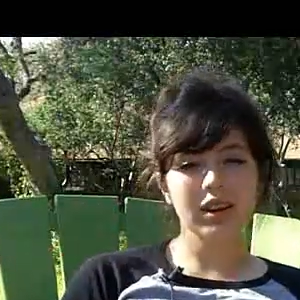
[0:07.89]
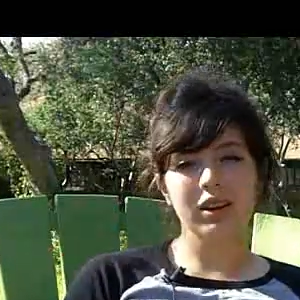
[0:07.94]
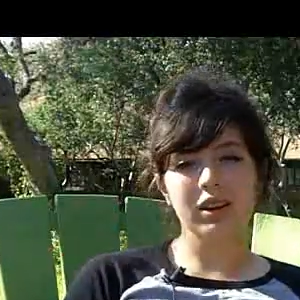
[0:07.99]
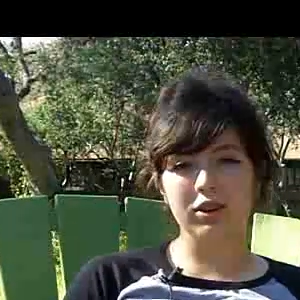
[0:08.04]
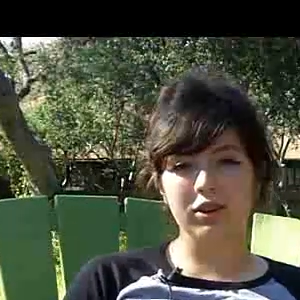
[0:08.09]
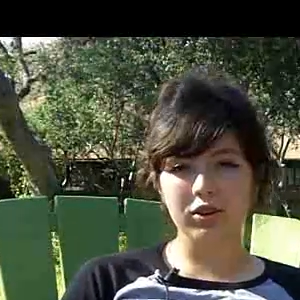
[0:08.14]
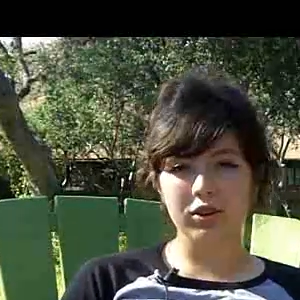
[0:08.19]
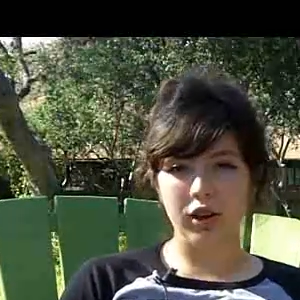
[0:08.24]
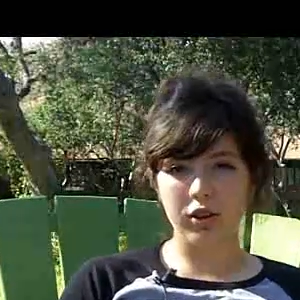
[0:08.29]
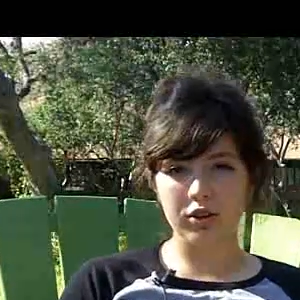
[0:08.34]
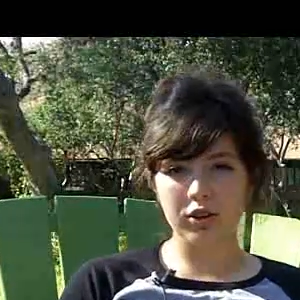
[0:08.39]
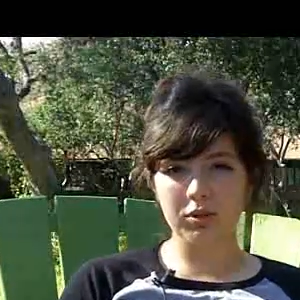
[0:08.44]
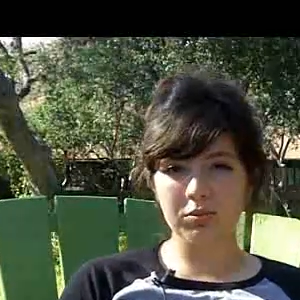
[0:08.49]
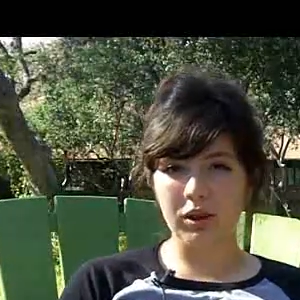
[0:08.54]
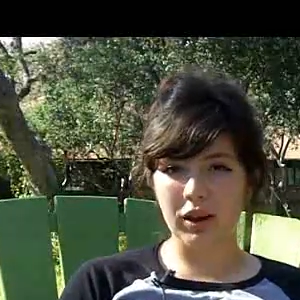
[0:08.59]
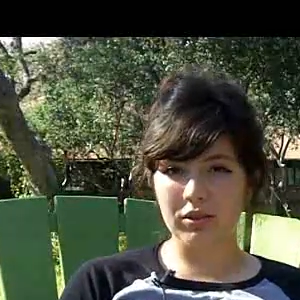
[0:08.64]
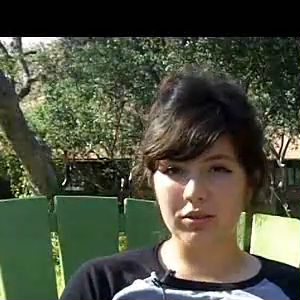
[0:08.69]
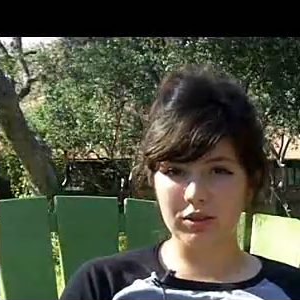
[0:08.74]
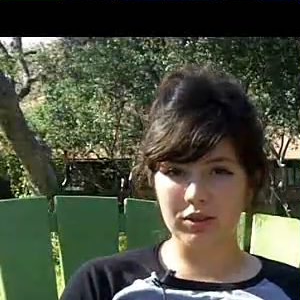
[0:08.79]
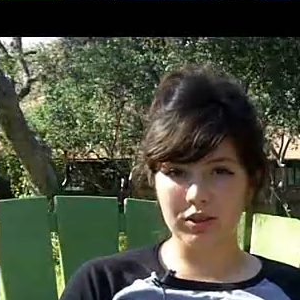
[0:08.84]
here to talk to you
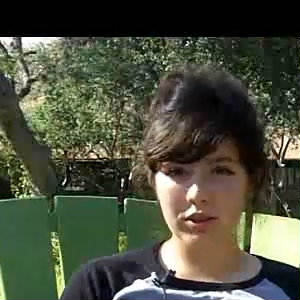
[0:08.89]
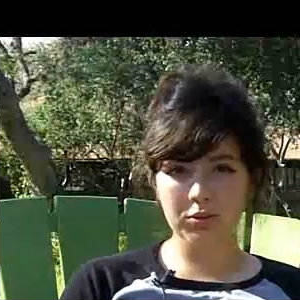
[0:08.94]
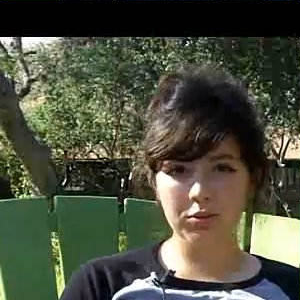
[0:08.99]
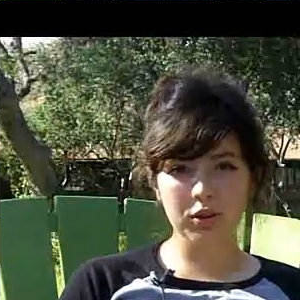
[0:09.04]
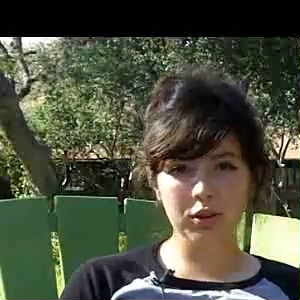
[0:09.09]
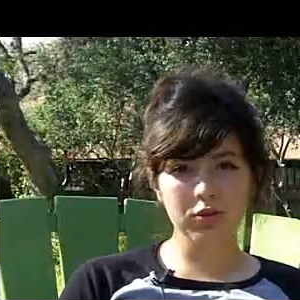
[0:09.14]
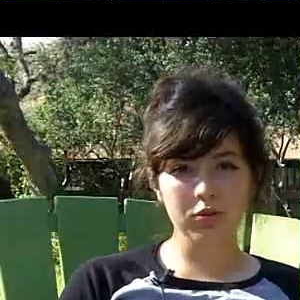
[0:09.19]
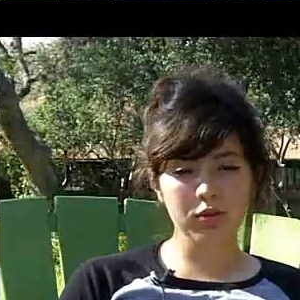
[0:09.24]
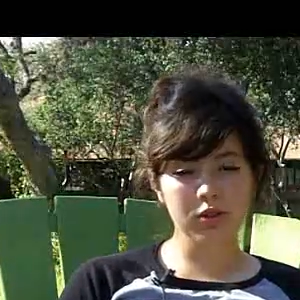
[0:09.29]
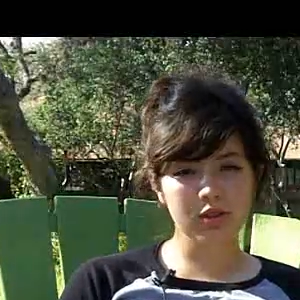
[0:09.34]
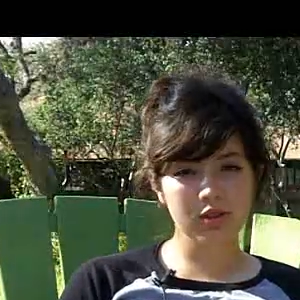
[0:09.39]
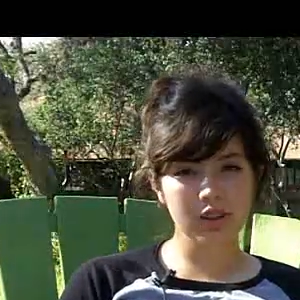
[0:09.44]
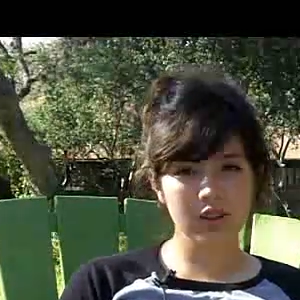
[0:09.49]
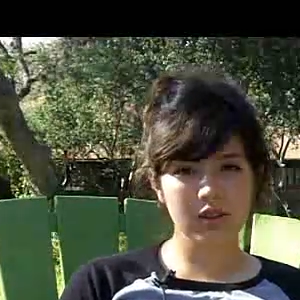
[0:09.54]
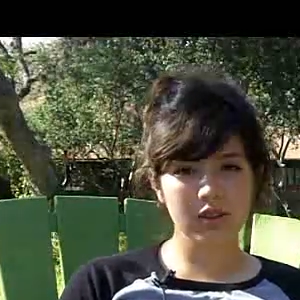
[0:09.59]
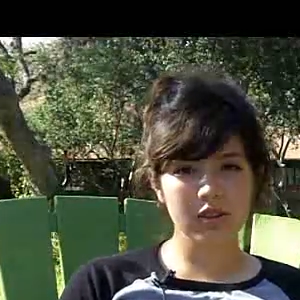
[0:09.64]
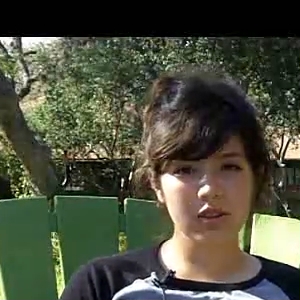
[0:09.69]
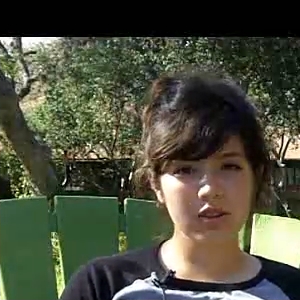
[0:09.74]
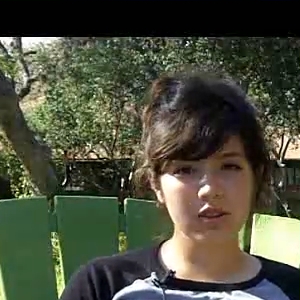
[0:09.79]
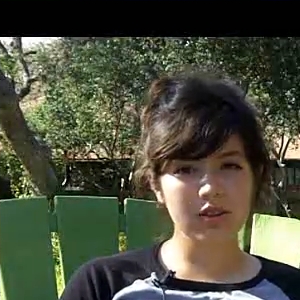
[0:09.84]
about Disney World for
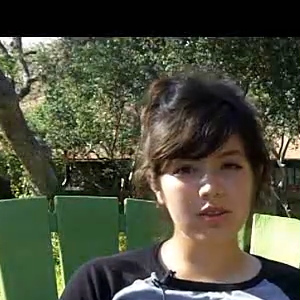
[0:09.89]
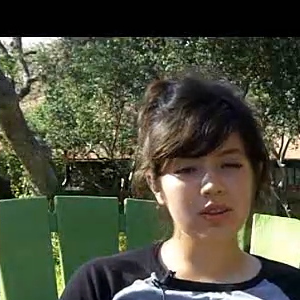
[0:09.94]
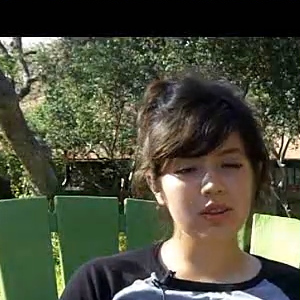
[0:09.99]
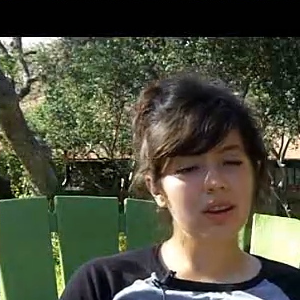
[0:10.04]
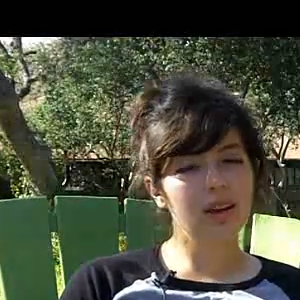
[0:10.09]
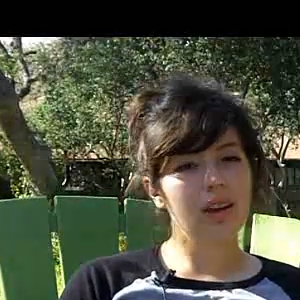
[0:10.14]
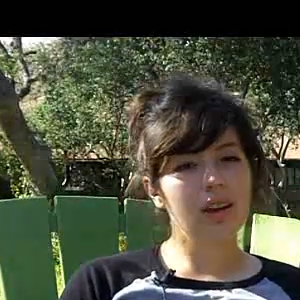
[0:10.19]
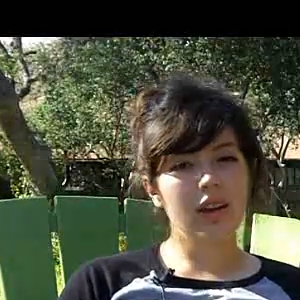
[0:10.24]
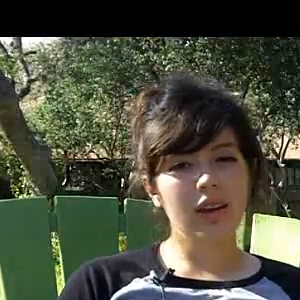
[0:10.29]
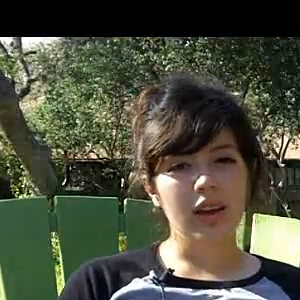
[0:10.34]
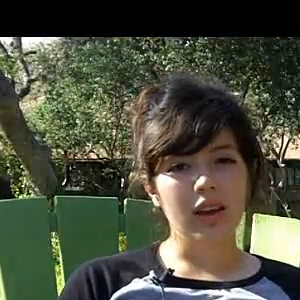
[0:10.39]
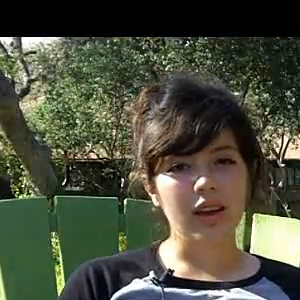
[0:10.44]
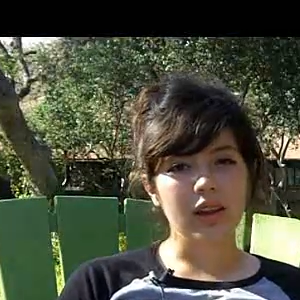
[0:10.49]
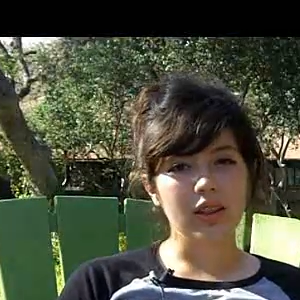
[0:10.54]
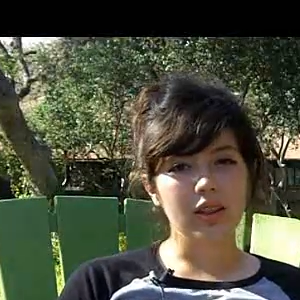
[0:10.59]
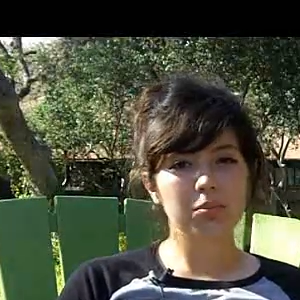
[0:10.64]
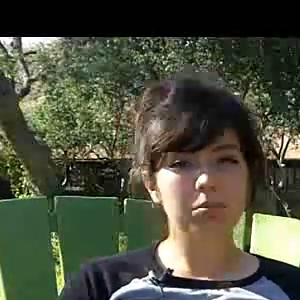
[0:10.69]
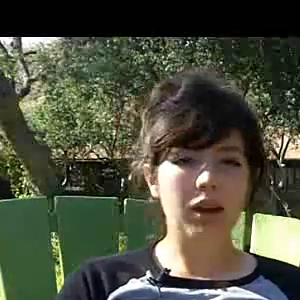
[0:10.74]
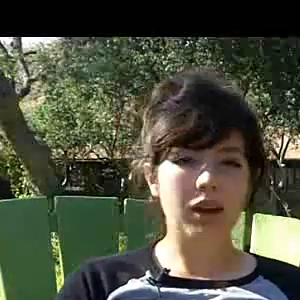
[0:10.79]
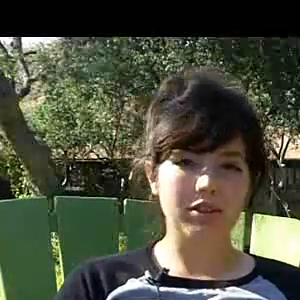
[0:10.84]
seniors
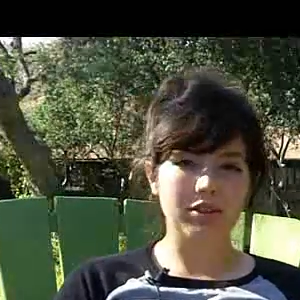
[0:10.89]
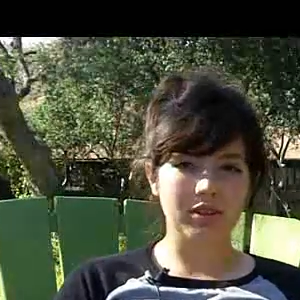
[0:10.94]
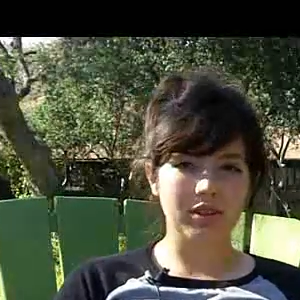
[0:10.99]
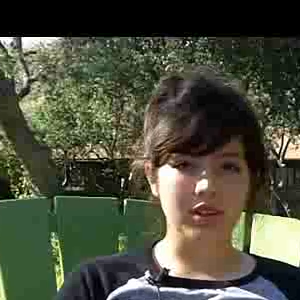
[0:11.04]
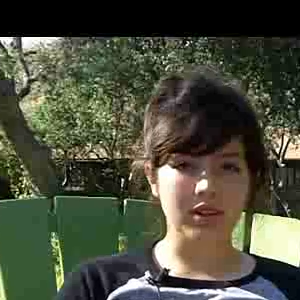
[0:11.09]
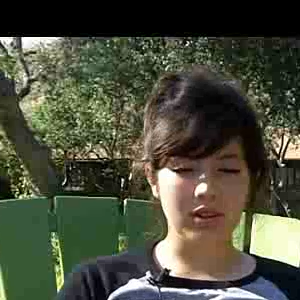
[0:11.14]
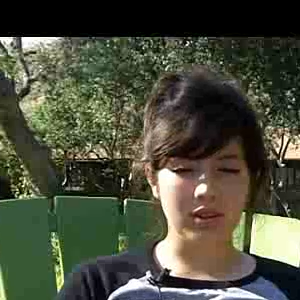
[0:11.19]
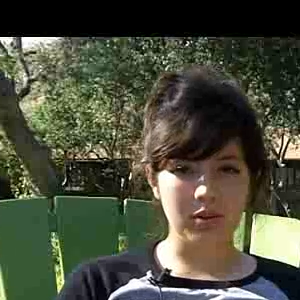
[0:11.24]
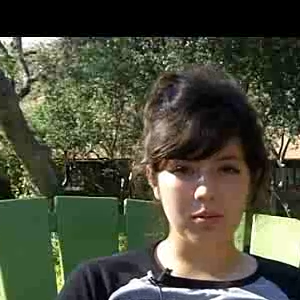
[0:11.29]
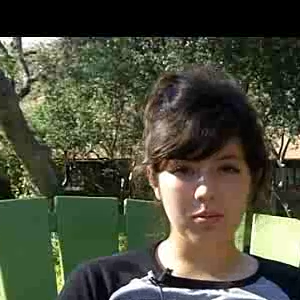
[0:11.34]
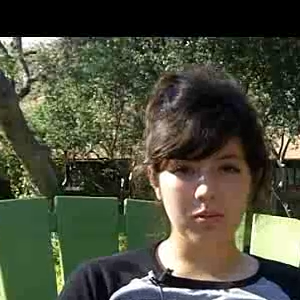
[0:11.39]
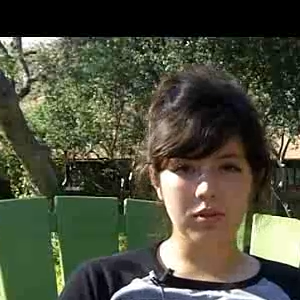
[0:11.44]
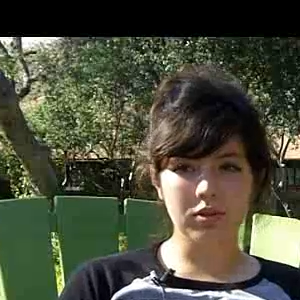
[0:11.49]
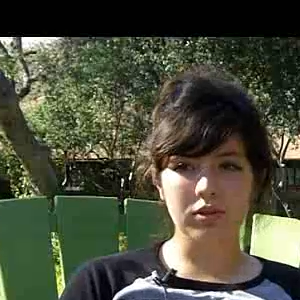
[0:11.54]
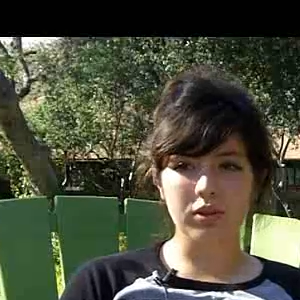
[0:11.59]
in the Magic Kingdom.